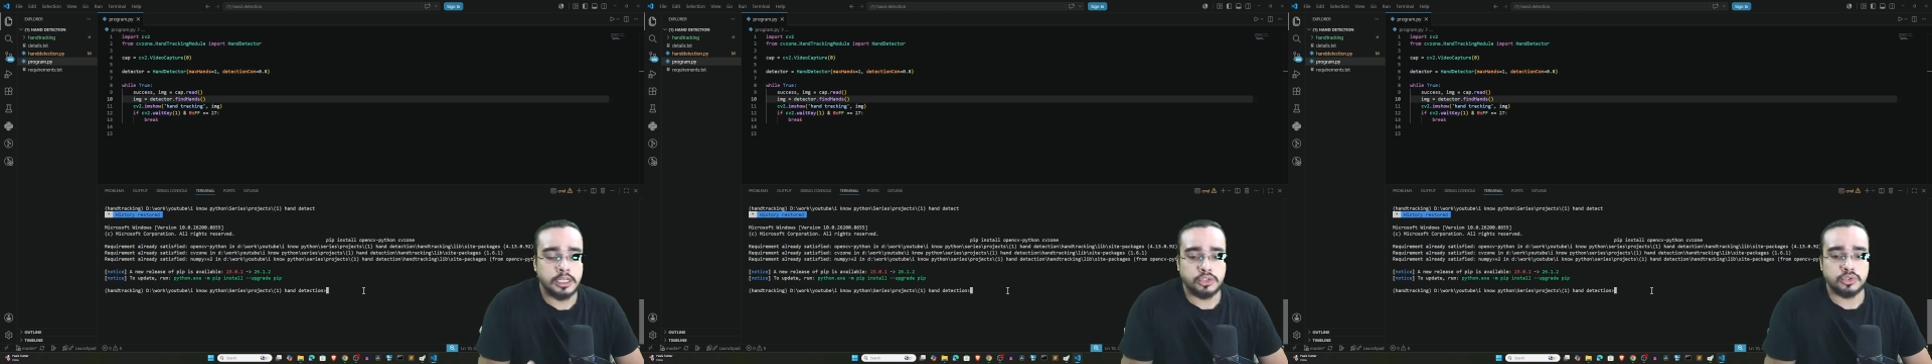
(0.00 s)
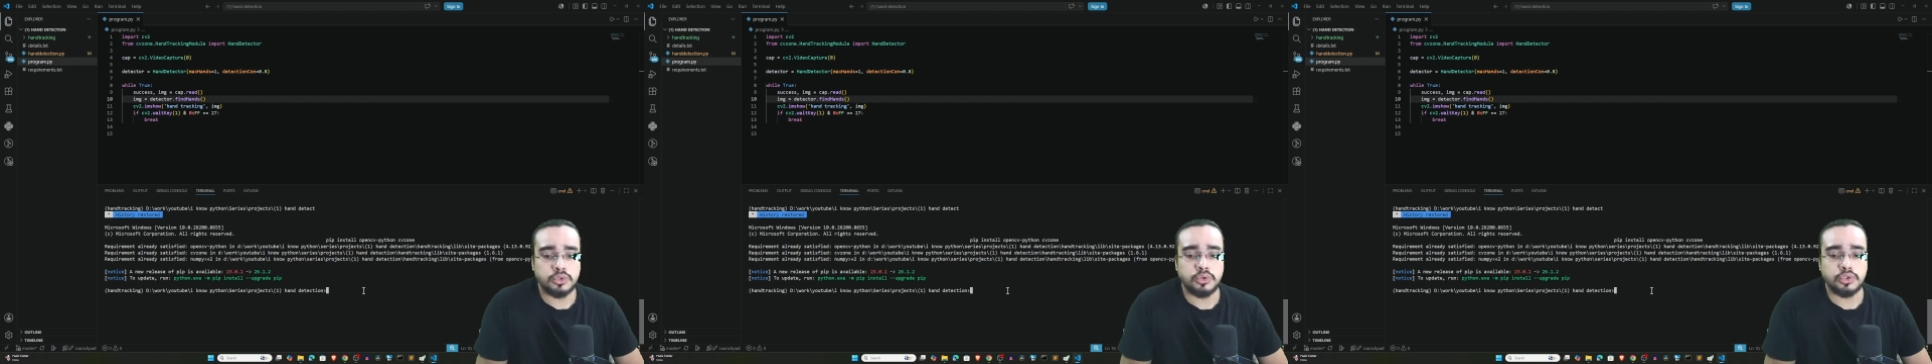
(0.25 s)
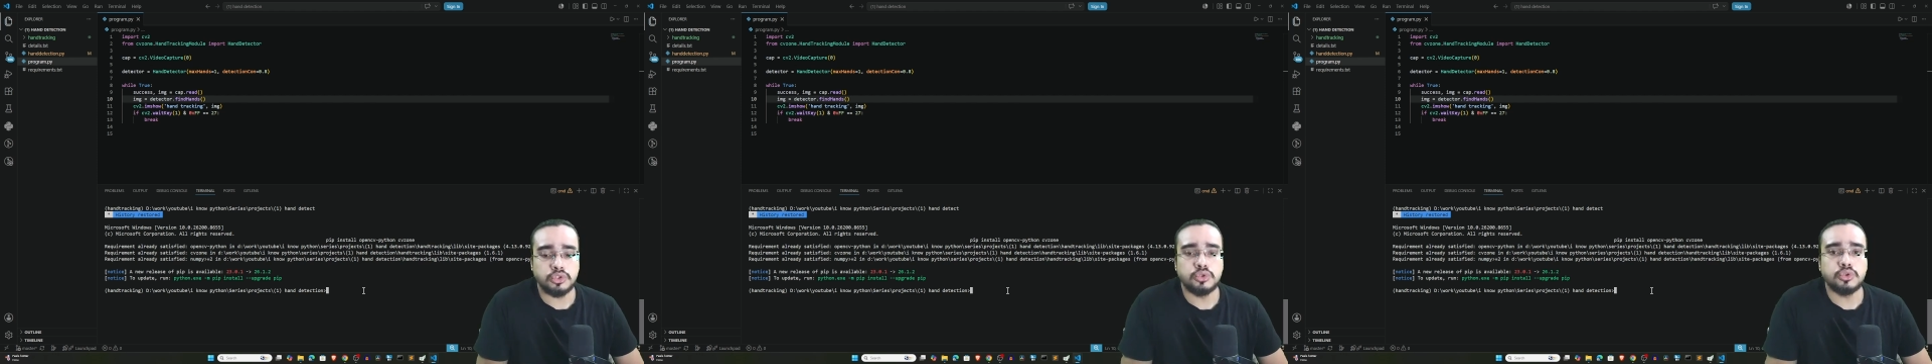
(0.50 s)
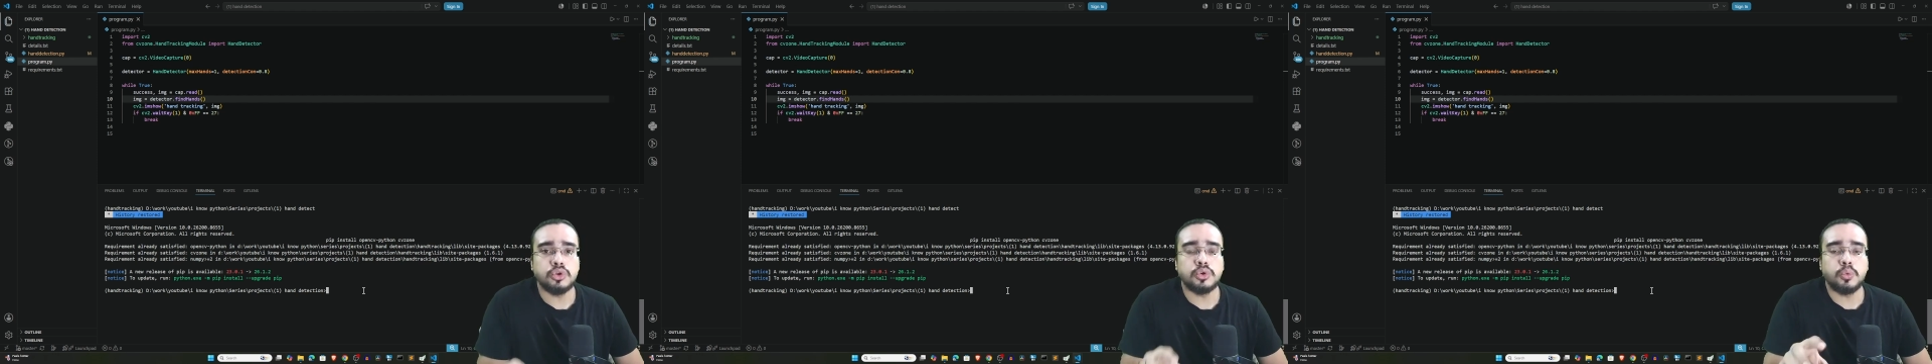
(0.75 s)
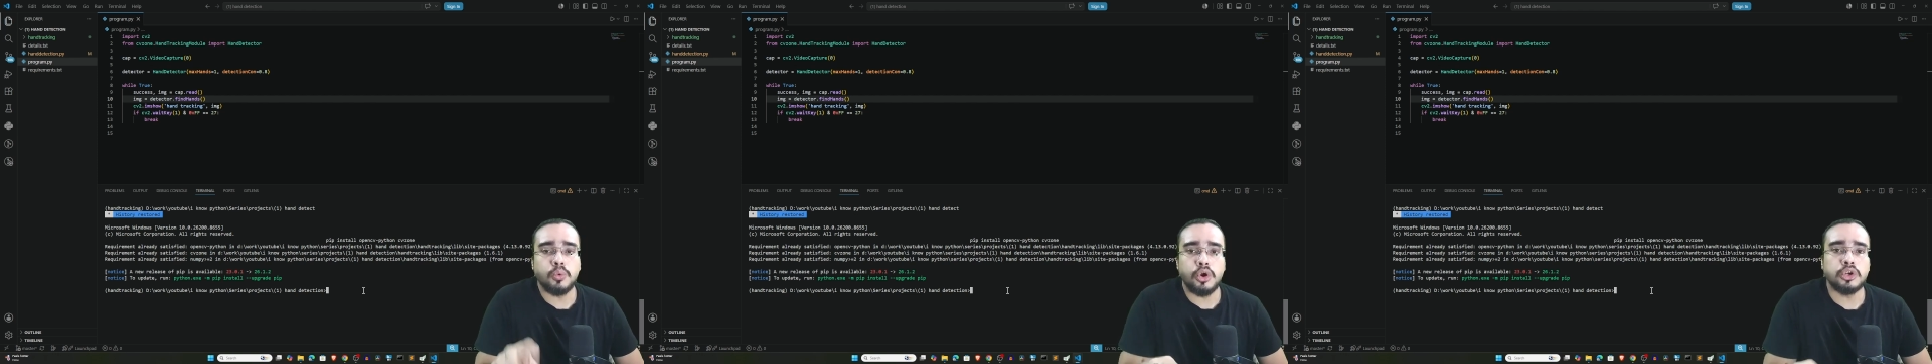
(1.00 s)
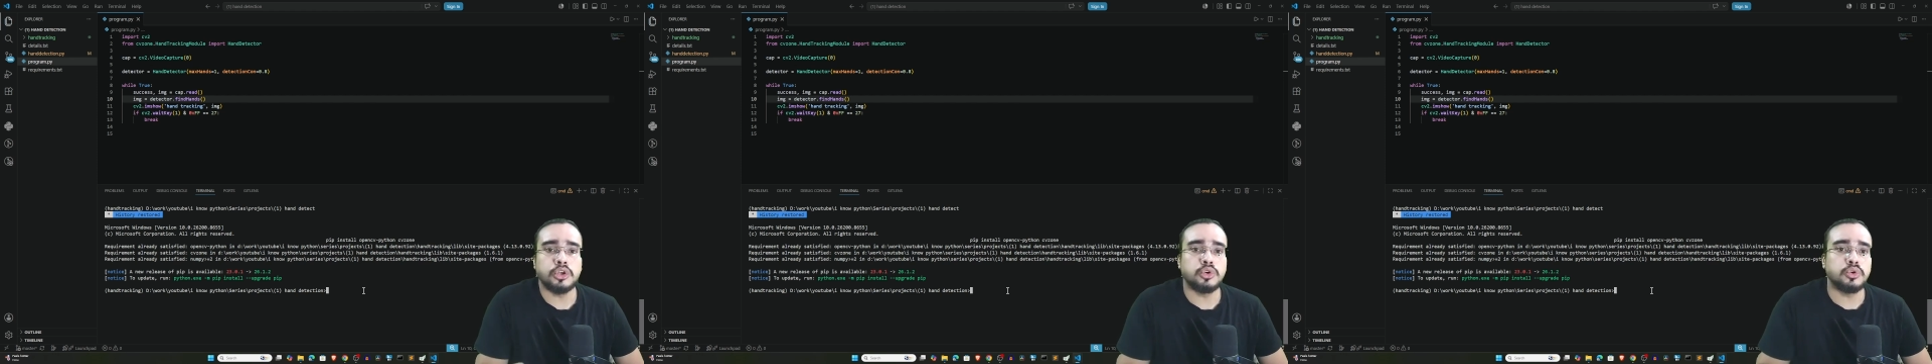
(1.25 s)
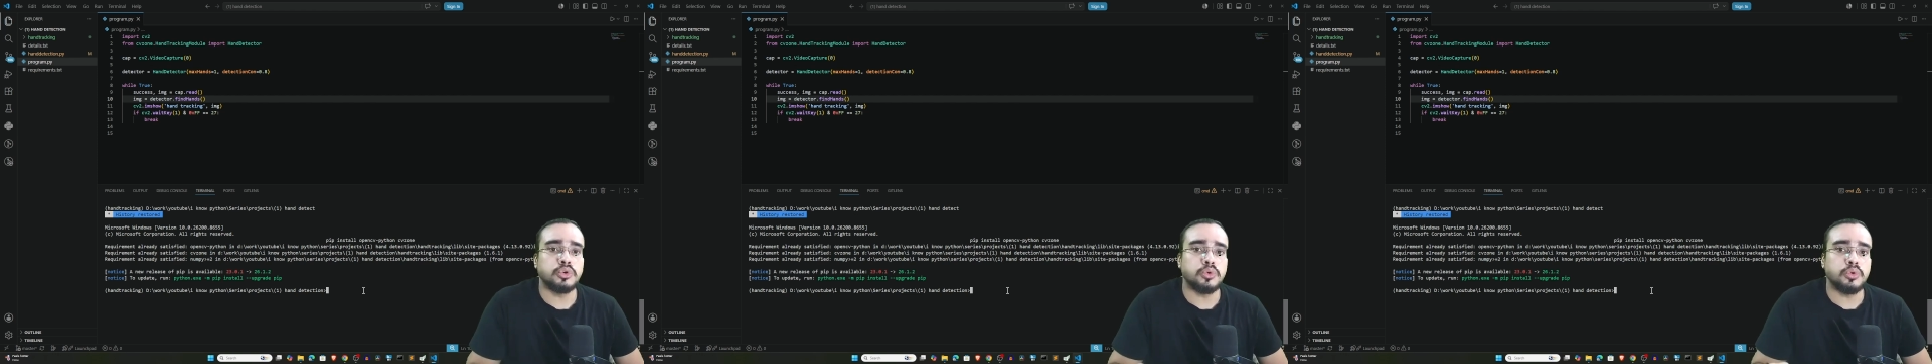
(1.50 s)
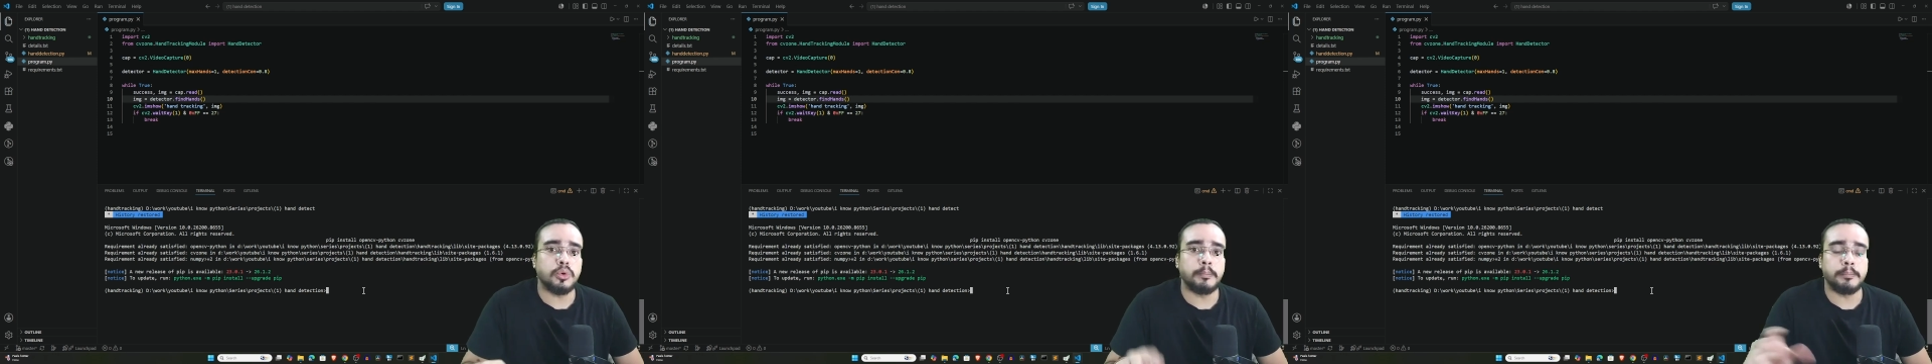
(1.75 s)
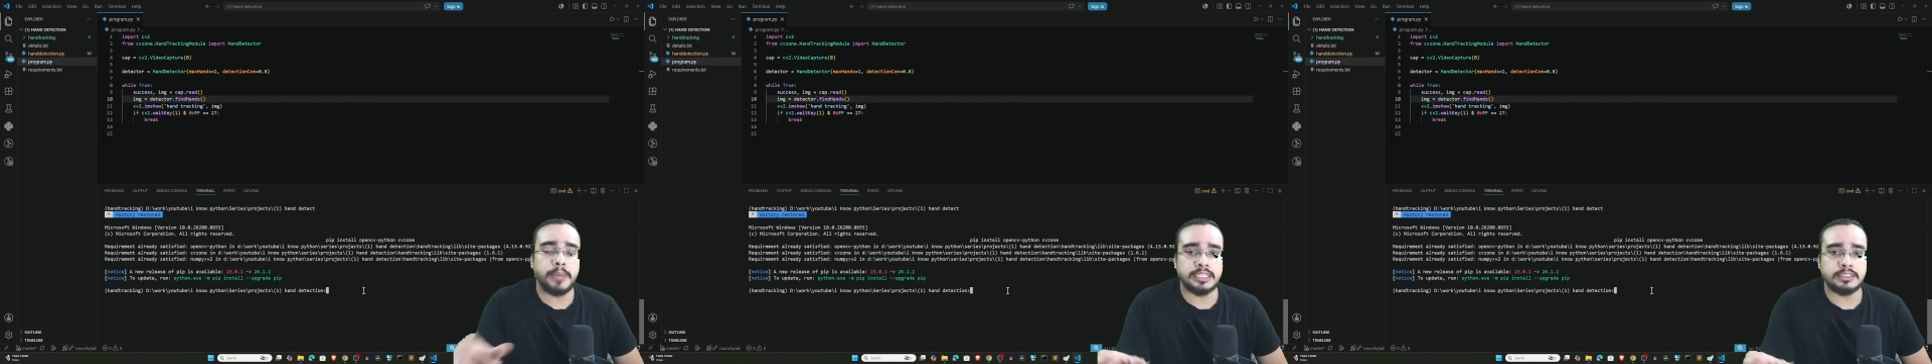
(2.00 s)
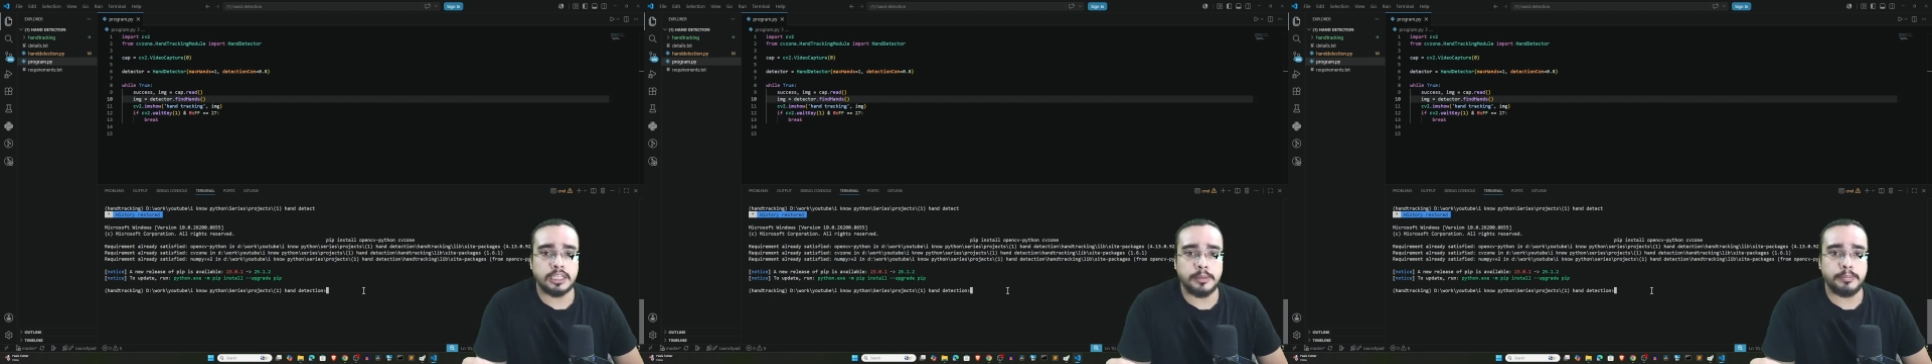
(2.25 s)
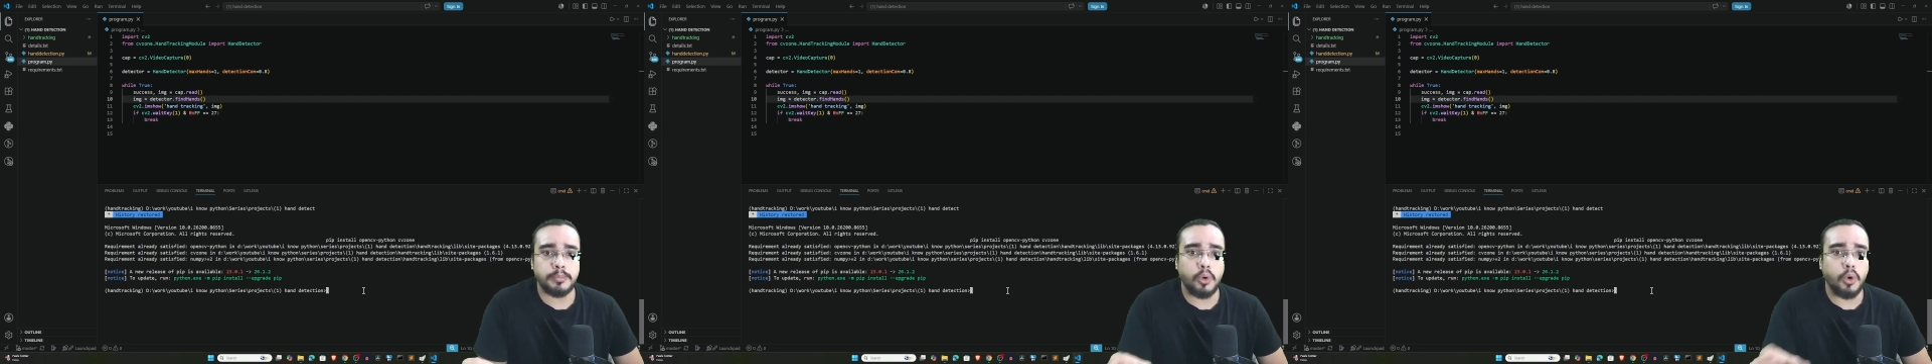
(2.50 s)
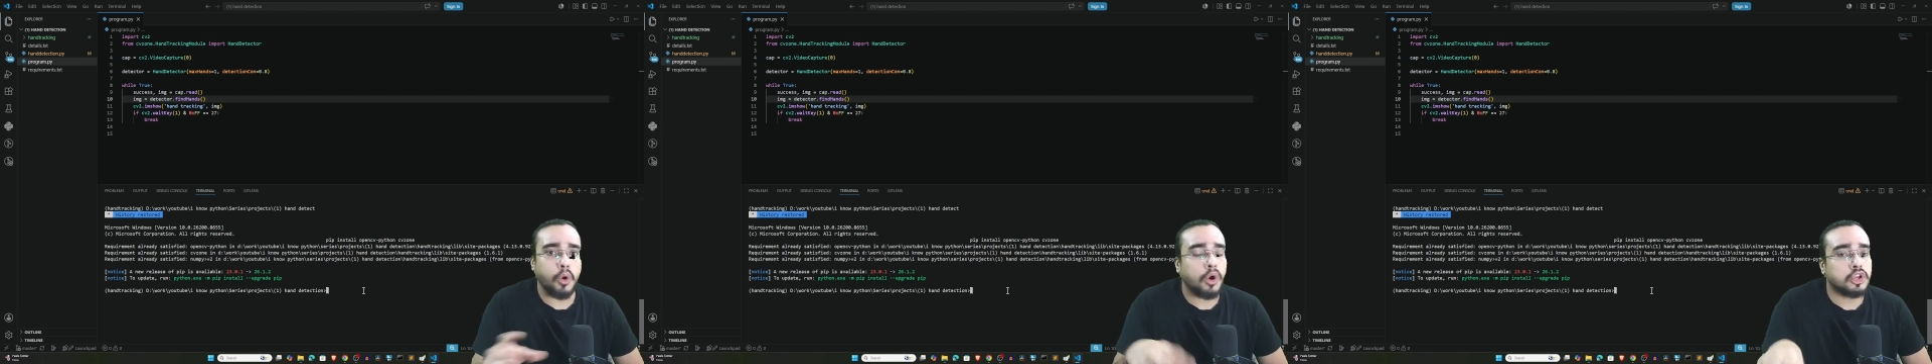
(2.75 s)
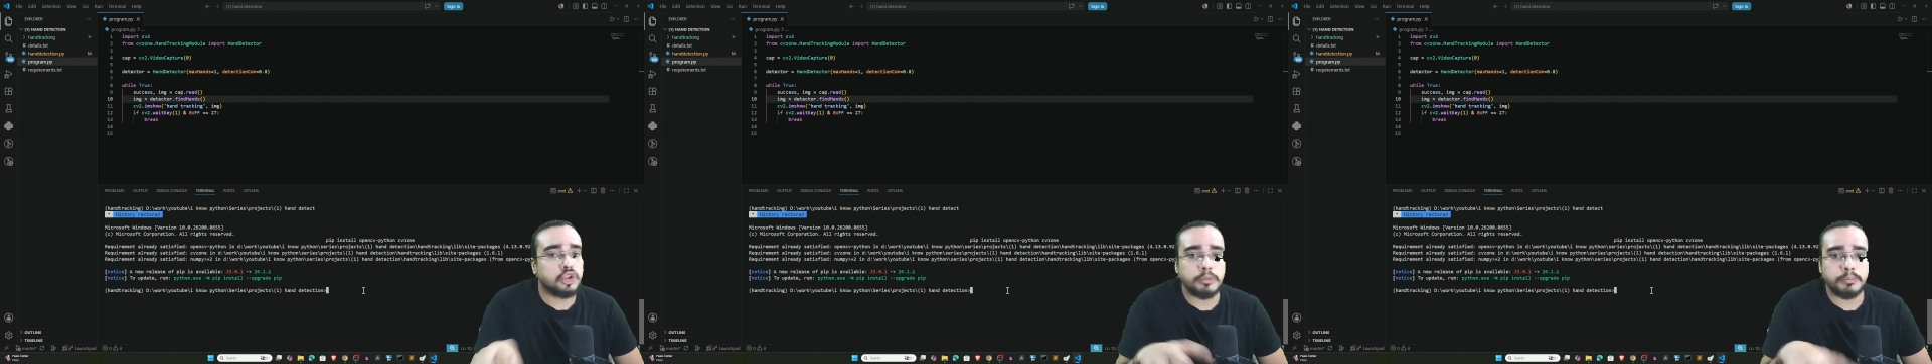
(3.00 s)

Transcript: So you don't want to mess up all your